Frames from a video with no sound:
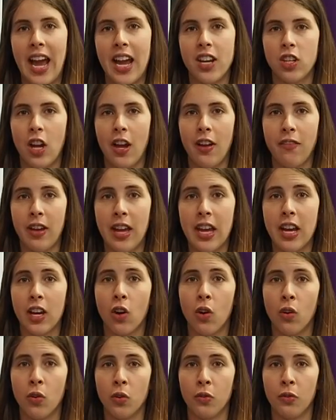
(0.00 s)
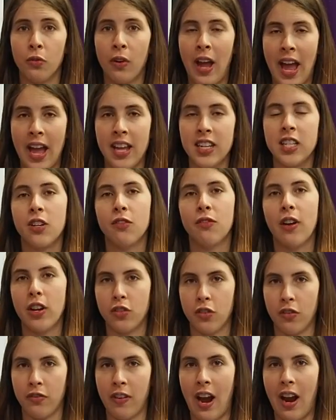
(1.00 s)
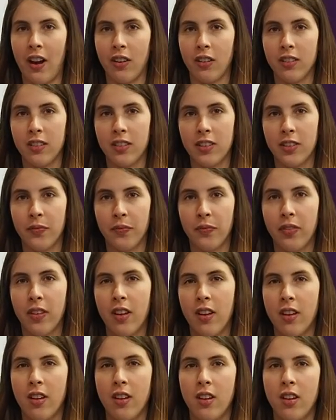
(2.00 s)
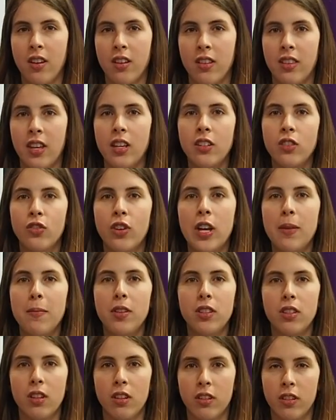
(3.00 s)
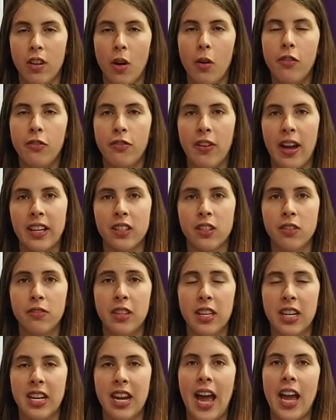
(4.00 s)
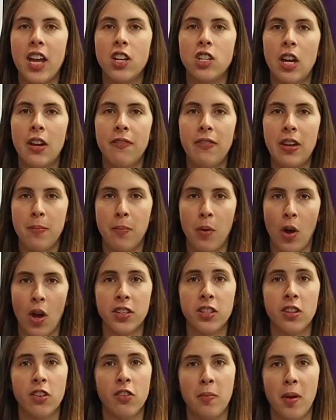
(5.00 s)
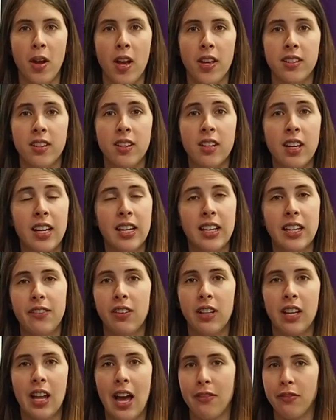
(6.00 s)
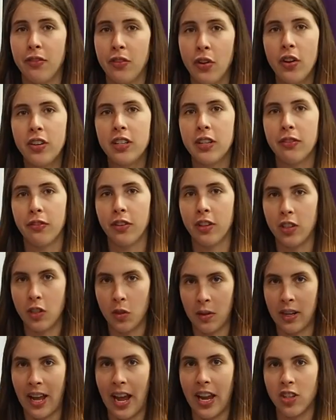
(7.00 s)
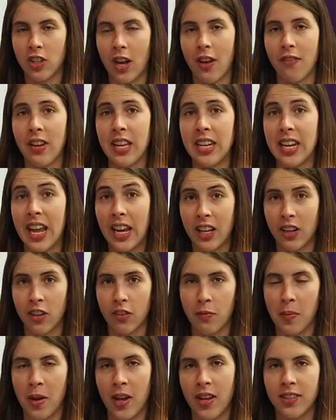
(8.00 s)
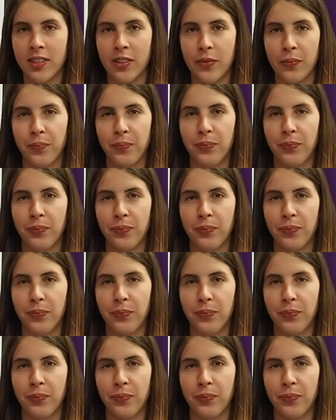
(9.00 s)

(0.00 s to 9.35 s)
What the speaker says: HIV are called antiretrovirals. These treatments are so effective that an HIV-positive person can live a life no different to an HIV-negative person.